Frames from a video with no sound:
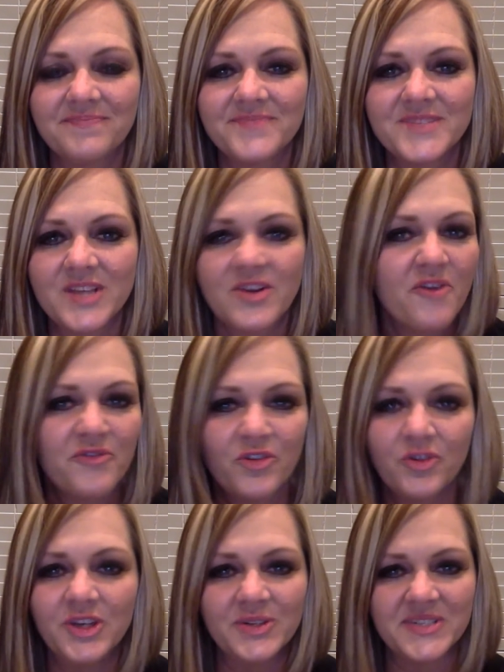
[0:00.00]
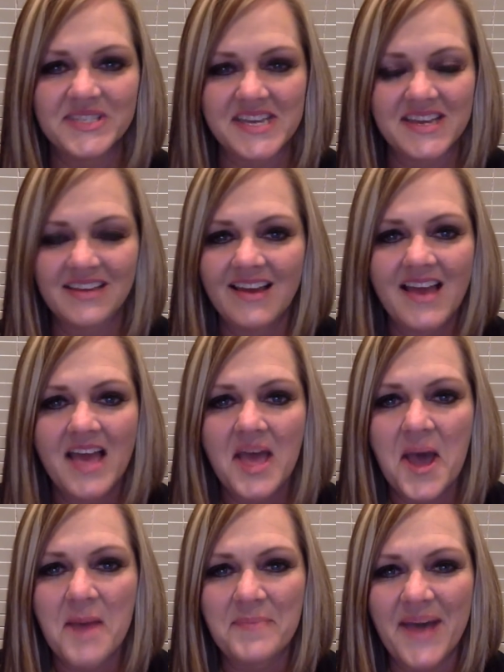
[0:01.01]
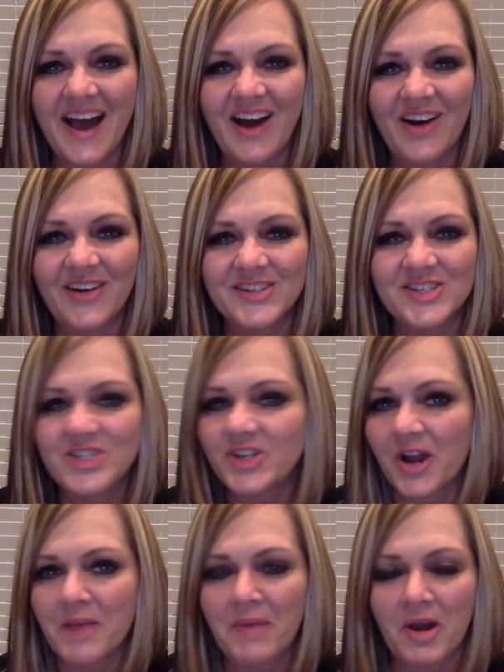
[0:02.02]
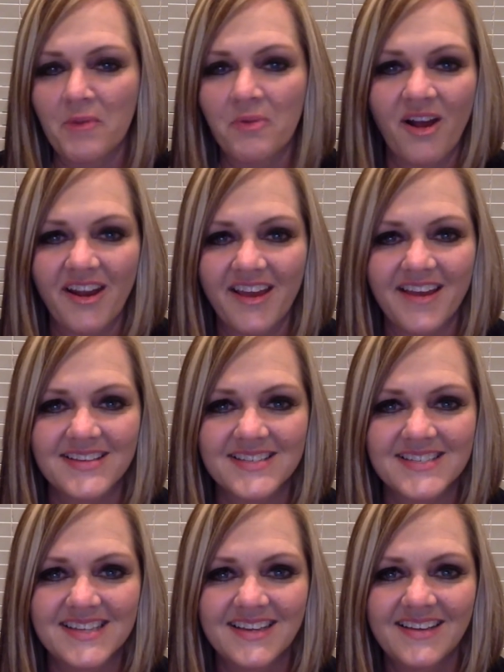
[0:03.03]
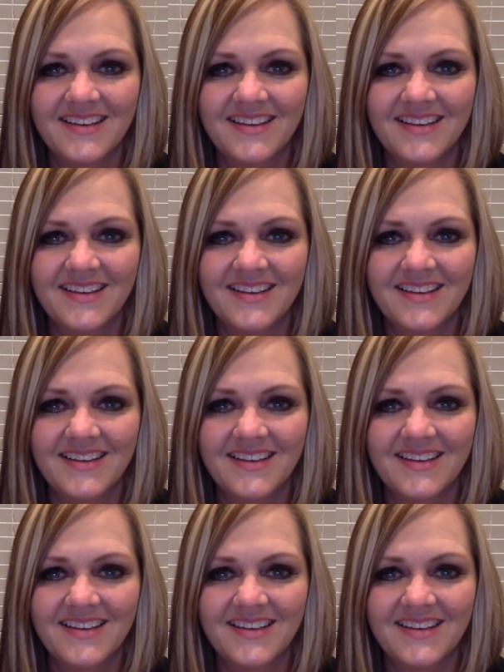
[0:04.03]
So don't feel guilty about sharing about our products.